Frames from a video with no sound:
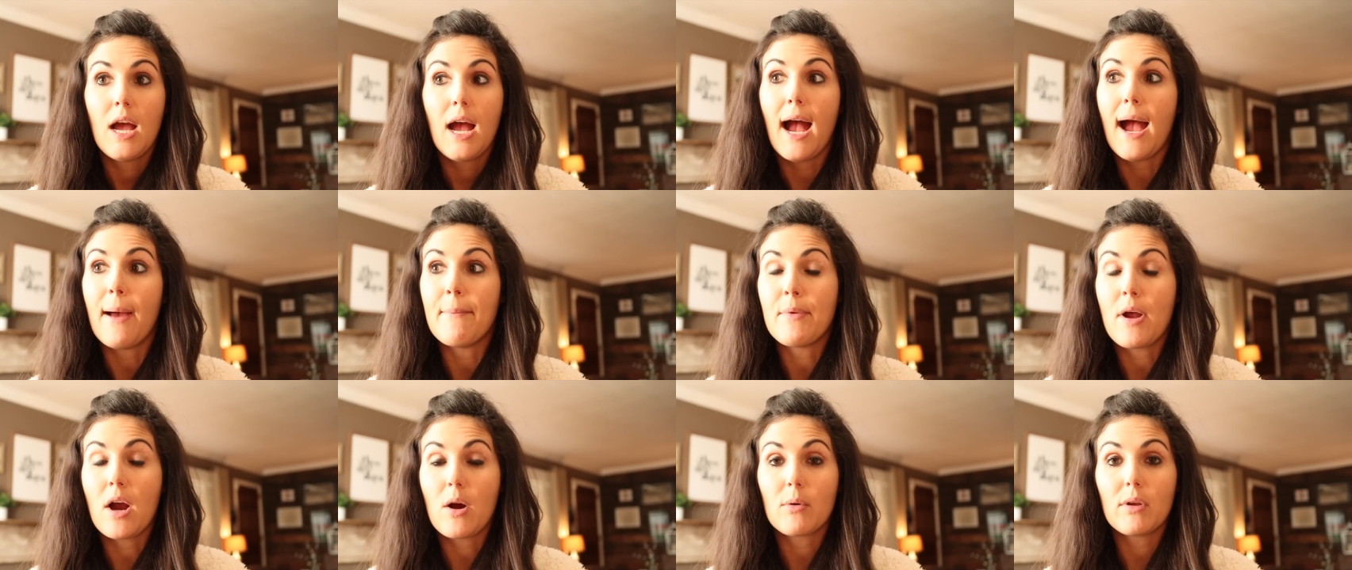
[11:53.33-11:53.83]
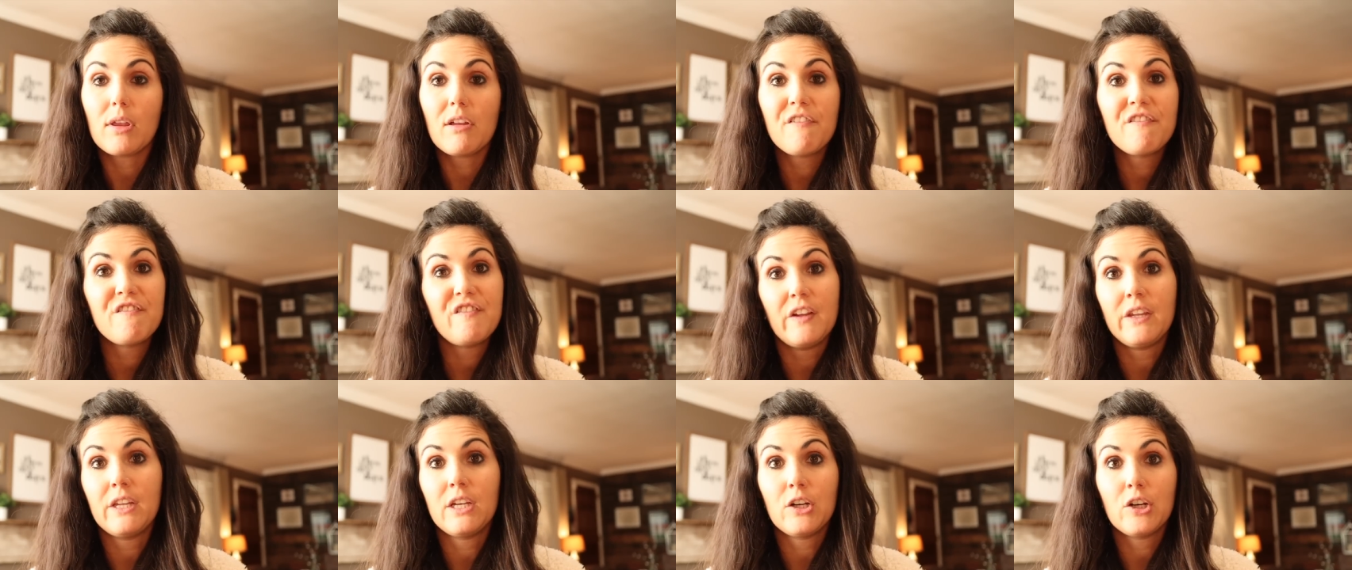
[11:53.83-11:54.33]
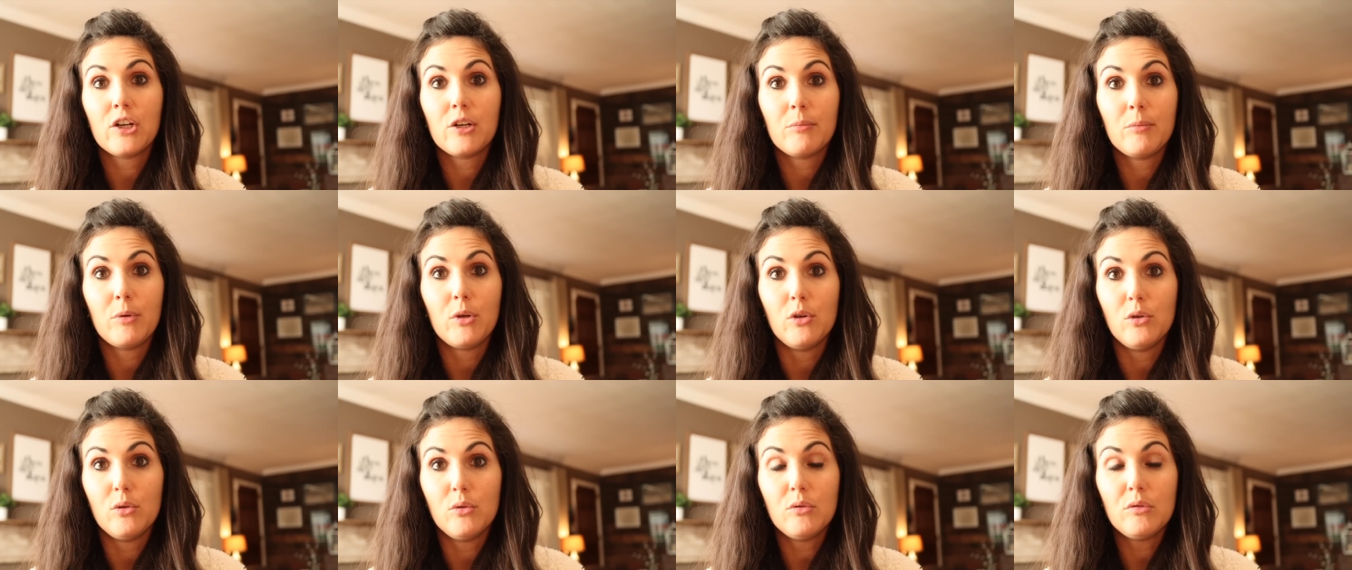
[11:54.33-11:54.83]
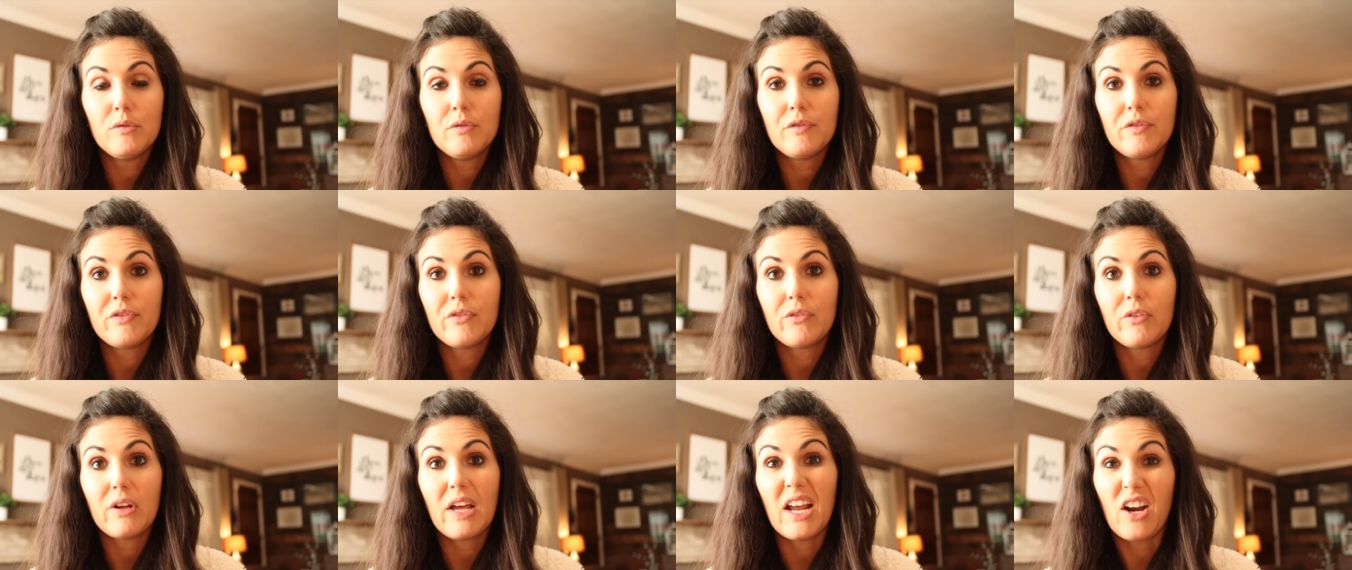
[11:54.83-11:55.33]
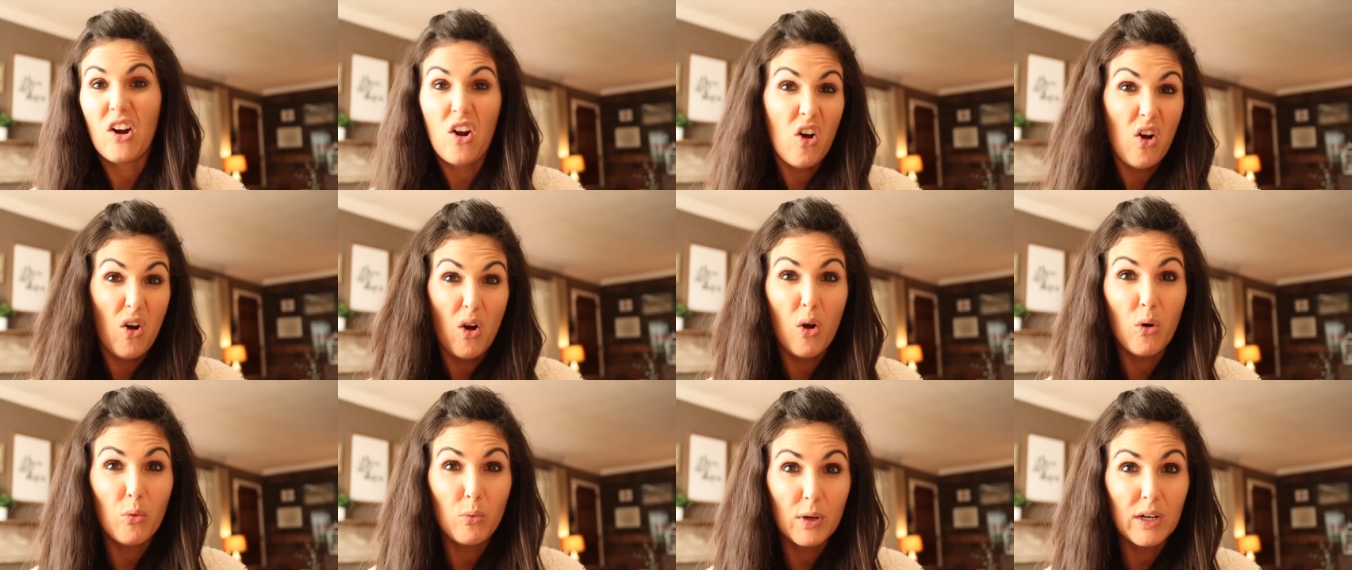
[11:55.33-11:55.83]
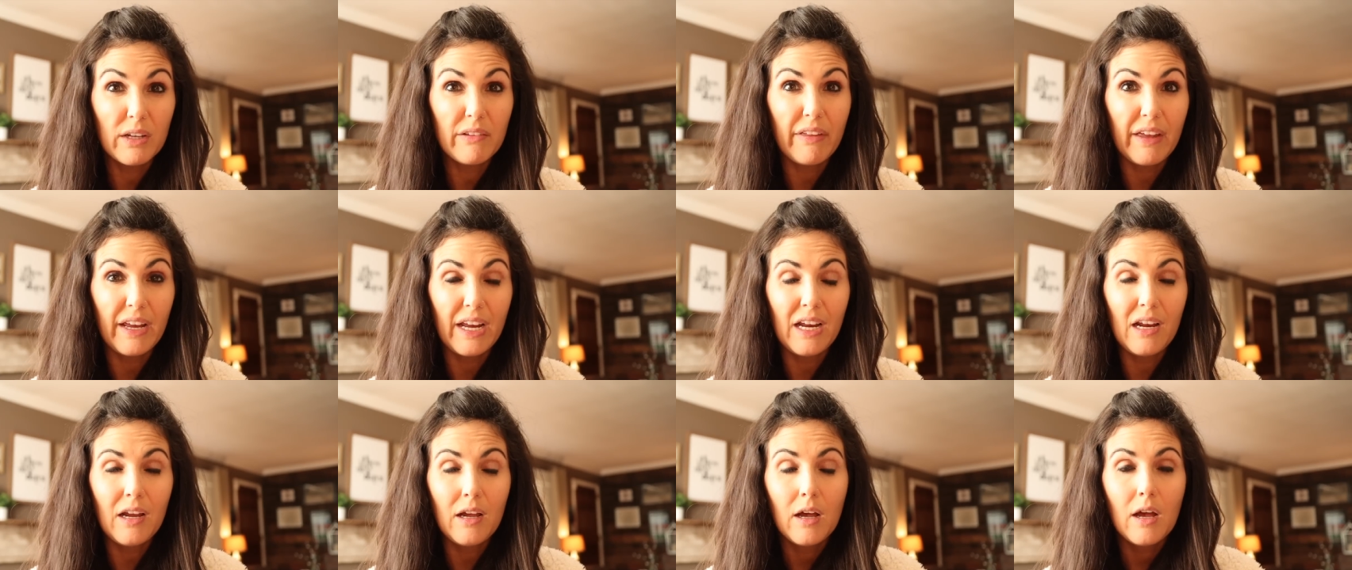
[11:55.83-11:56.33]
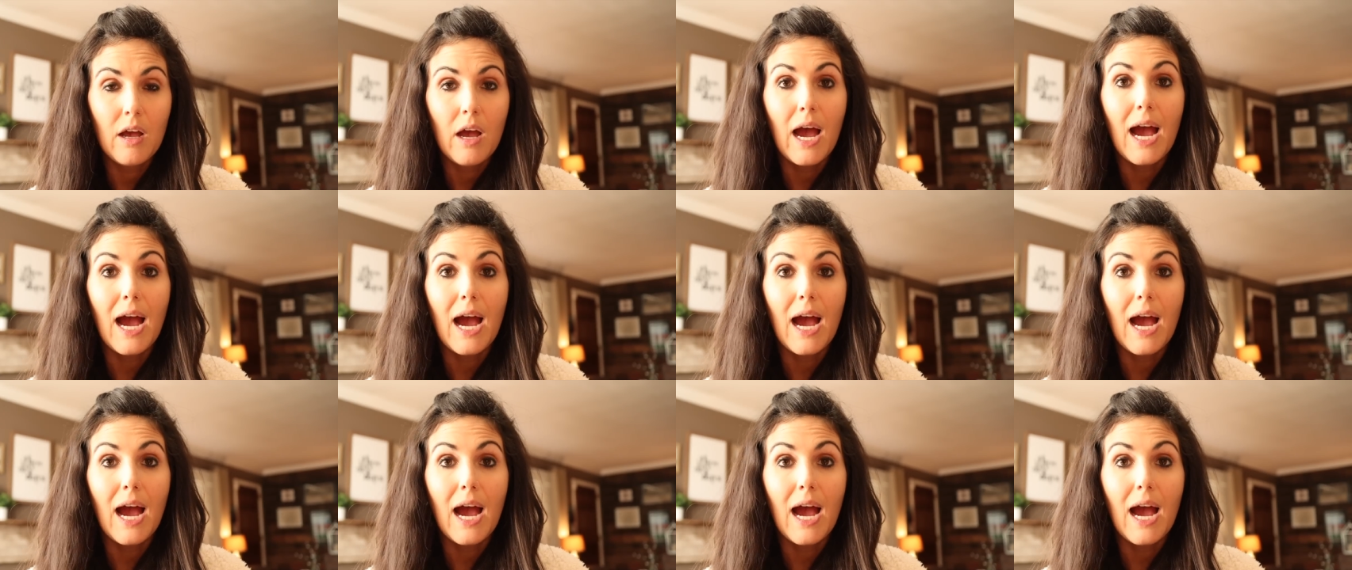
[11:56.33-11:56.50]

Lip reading: I'm not really feeling her move at all, really.